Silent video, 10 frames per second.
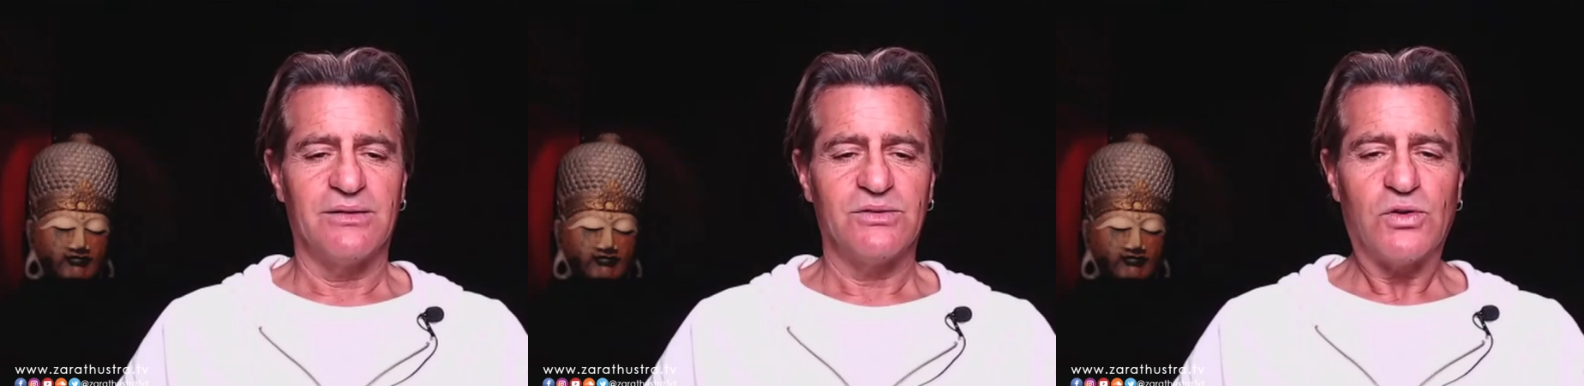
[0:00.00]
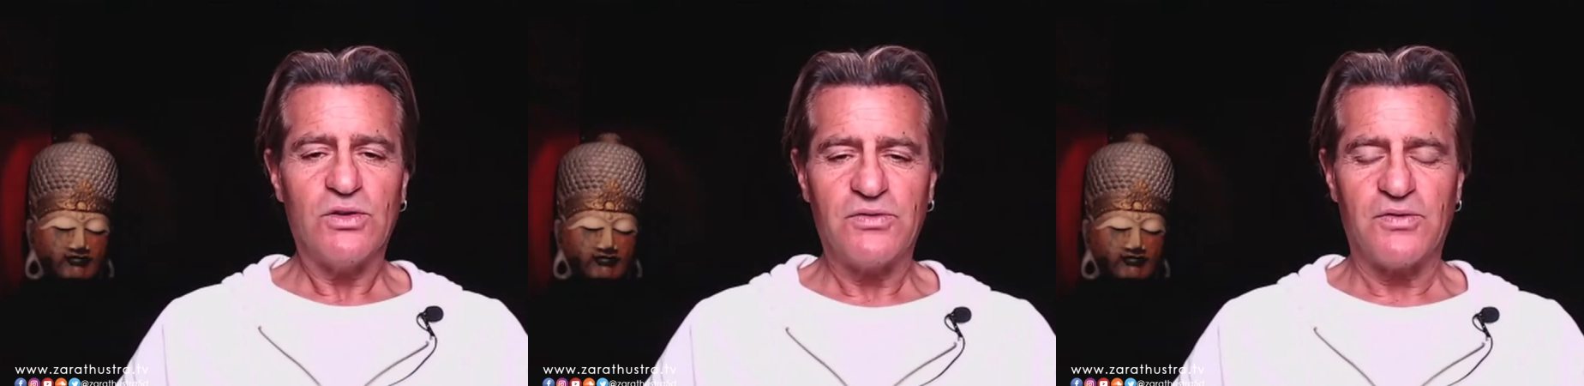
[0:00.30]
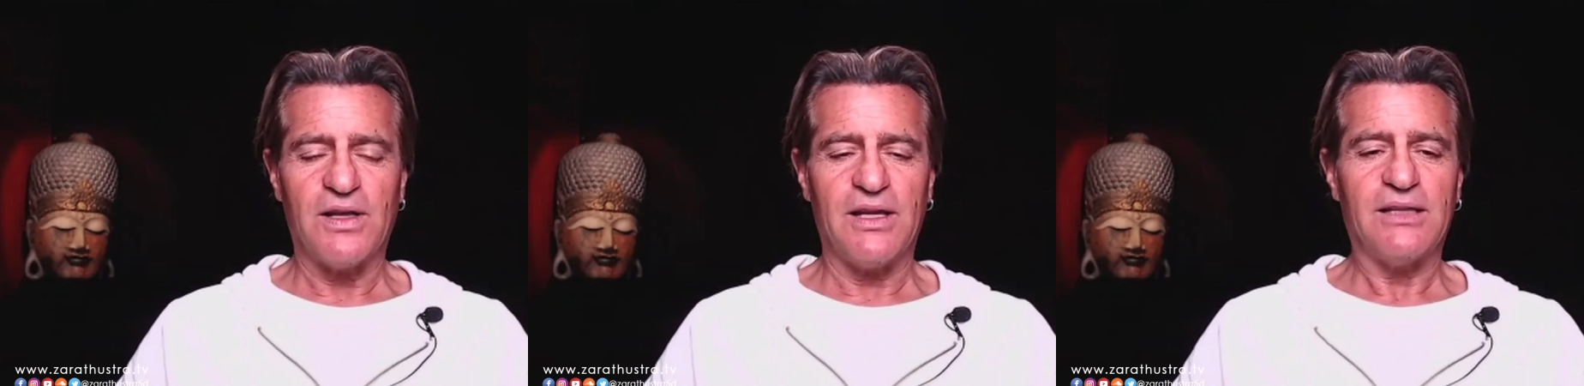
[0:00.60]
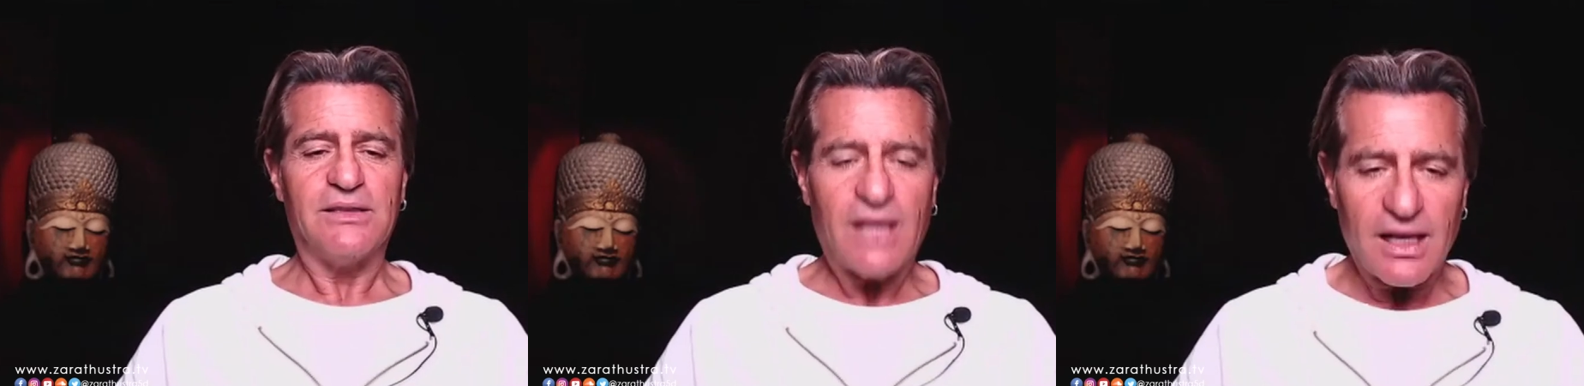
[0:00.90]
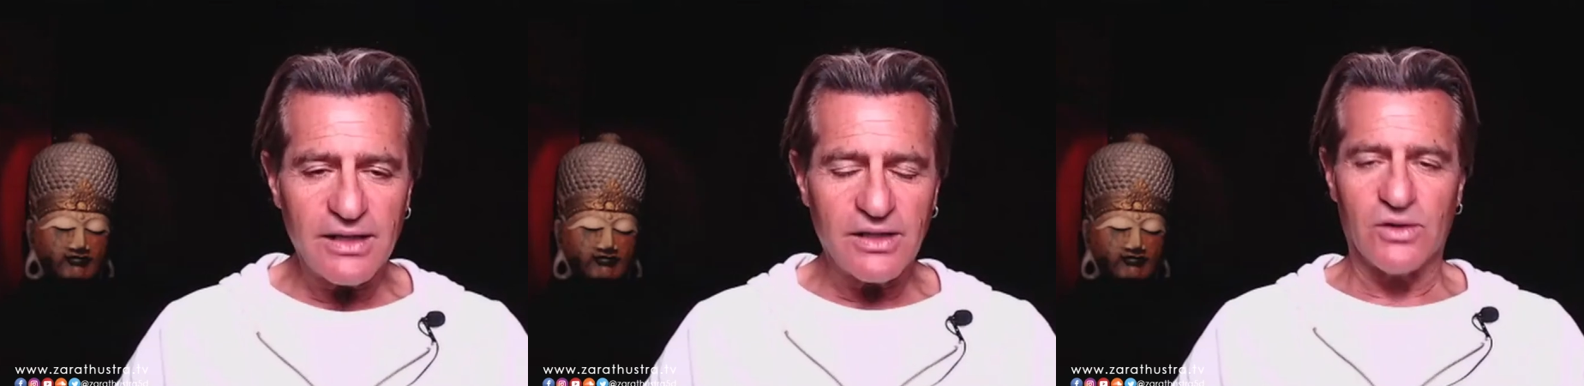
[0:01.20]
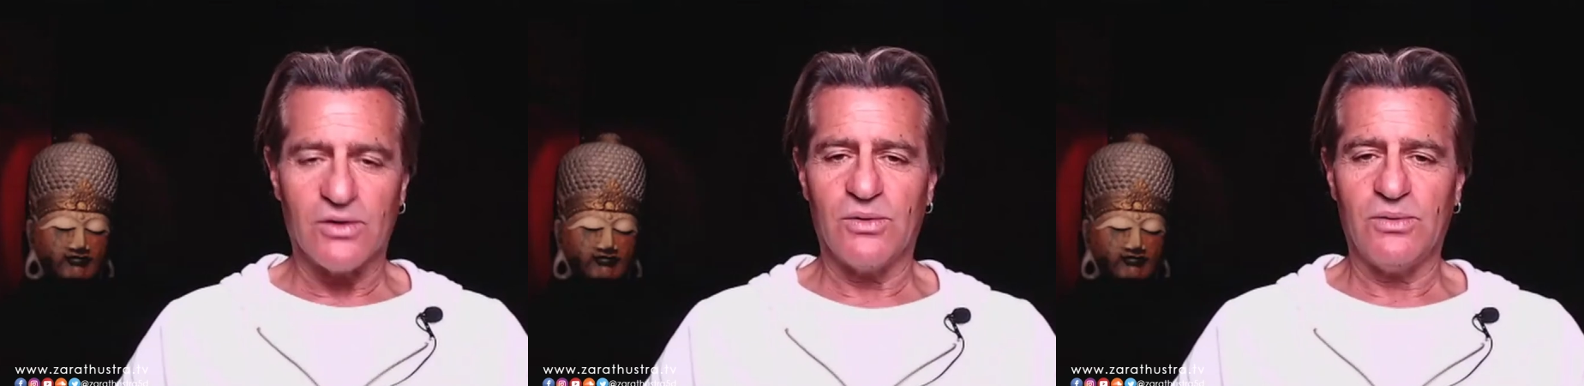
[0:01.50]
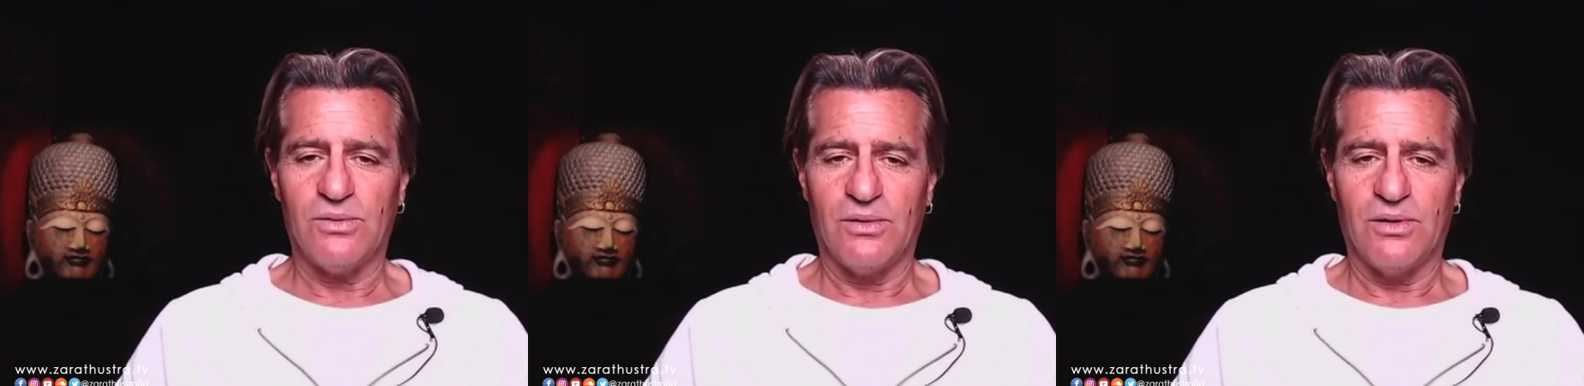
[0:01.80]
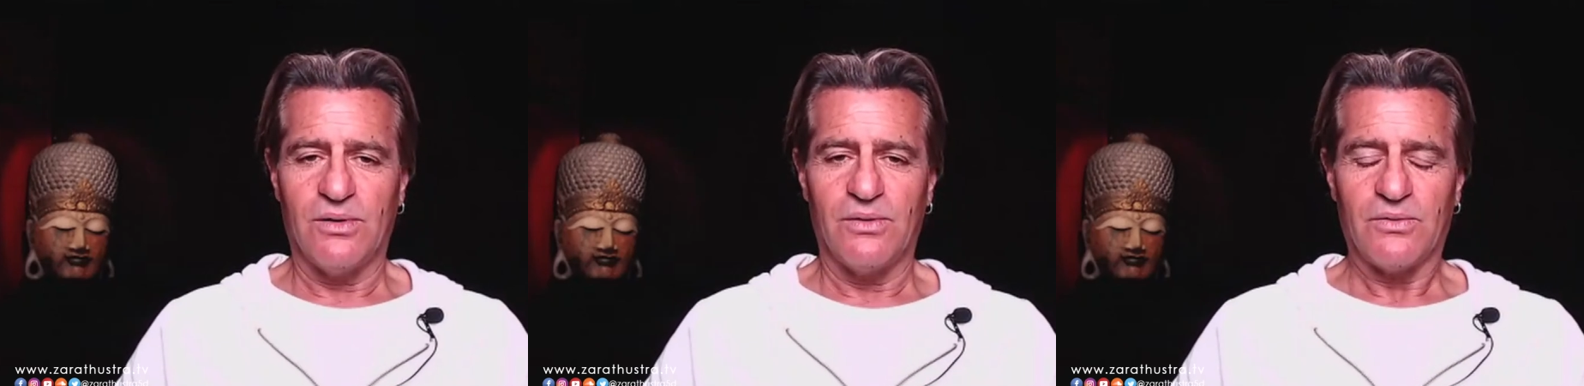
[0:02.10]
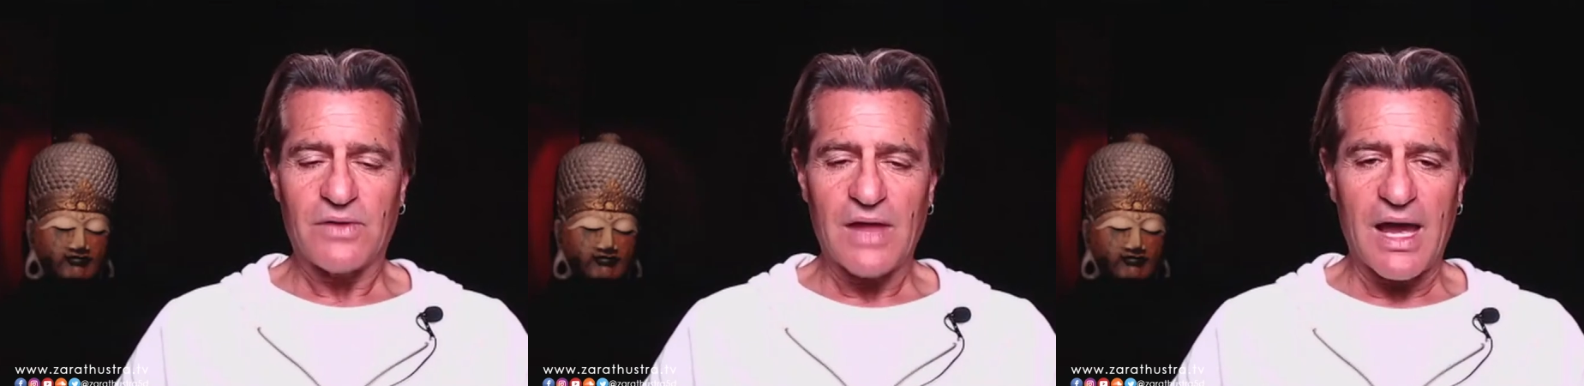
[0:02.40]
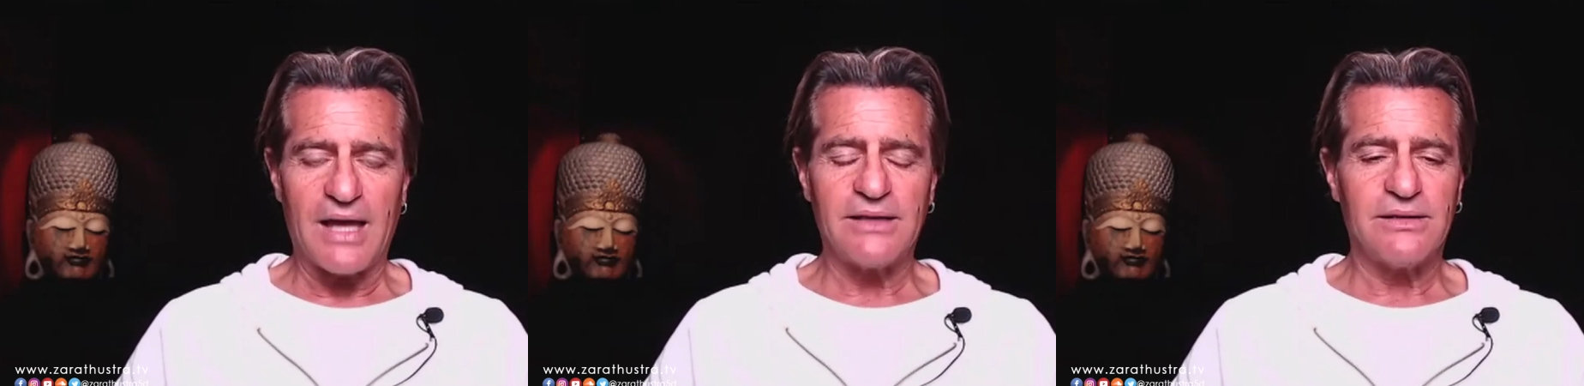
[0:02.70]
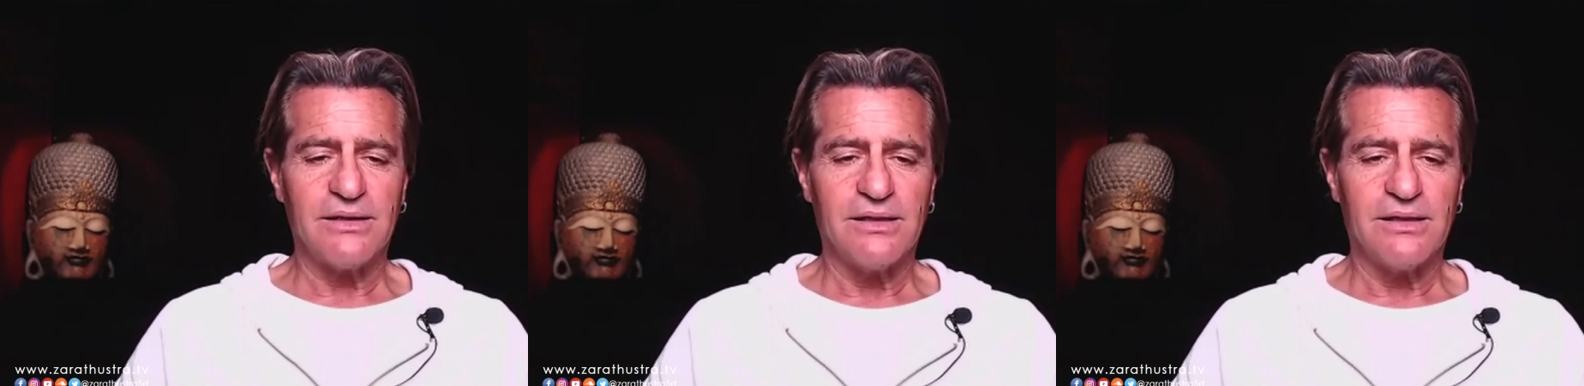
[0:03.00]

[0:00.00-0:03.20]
Speaker 1: truthfully telling you that